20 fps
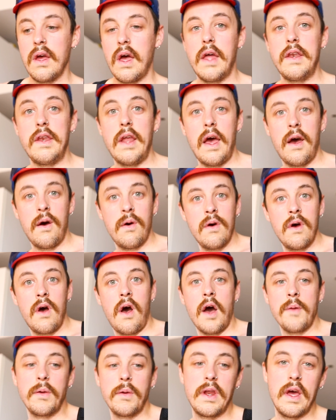And now
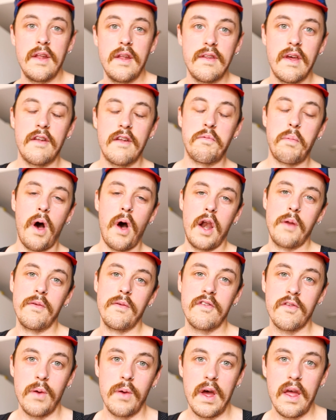I'm going to head down to
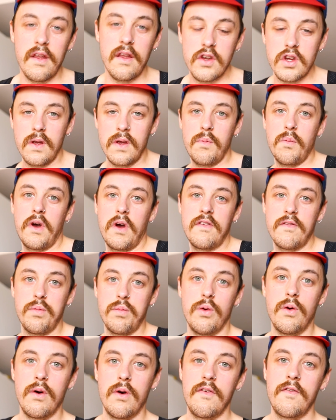Parliament Square and show my
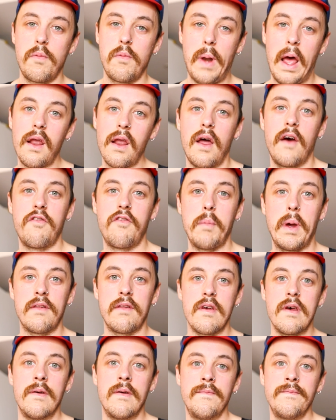support for Black Lives
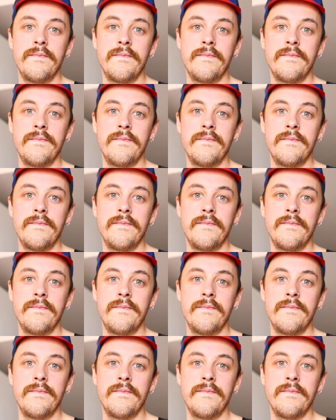Matter.